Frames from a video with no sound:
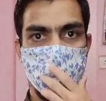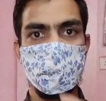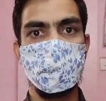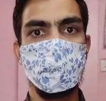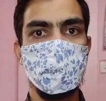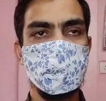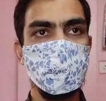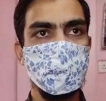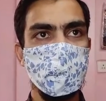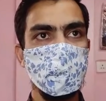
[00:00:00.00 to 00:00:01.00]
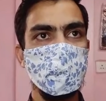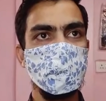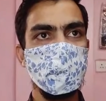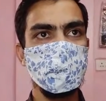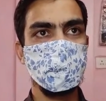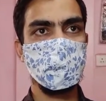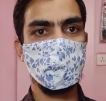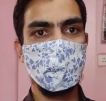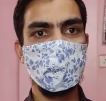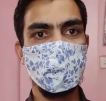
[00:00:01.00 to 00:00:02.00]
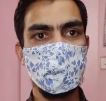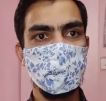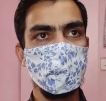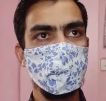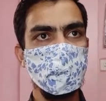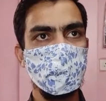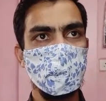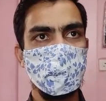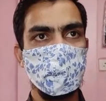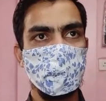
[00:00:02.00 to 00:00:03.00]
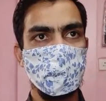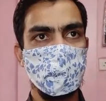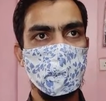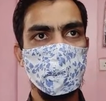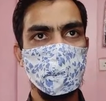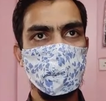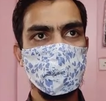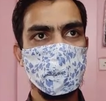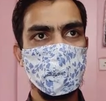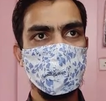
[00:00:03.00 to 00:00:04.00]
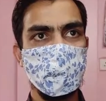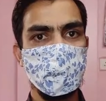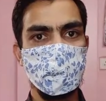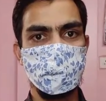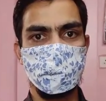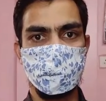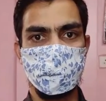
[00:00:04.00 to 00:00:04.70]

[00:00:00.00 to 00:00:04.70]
So once you wear the mask, again run the click on this run button.